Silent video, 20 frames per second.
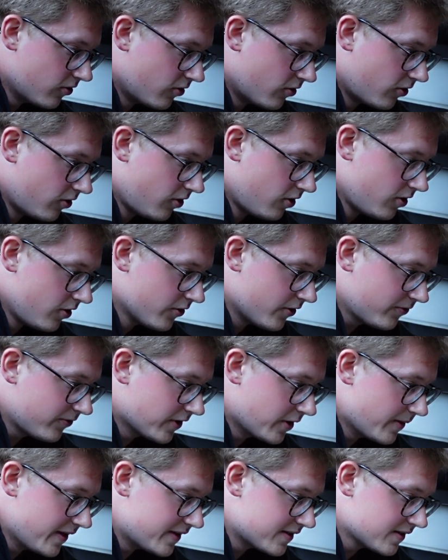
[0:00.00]
all the
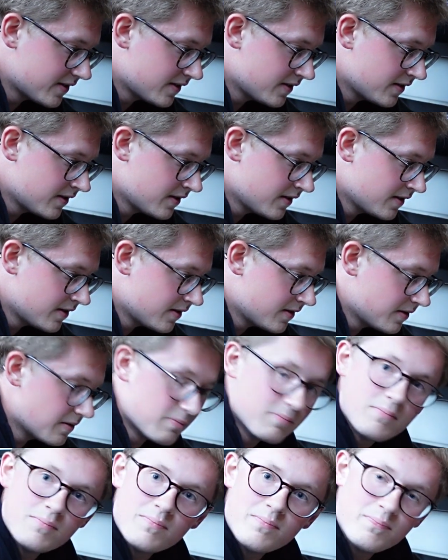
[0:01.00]
fluid
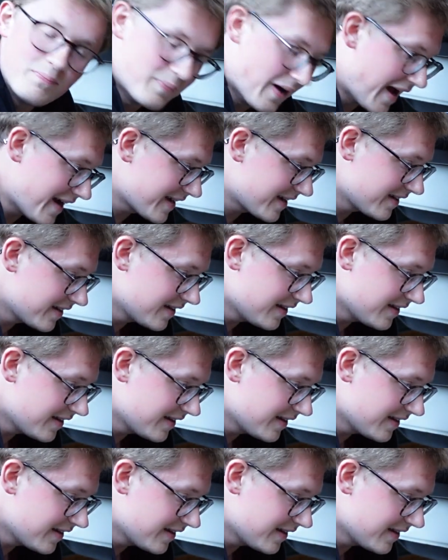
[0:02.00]
back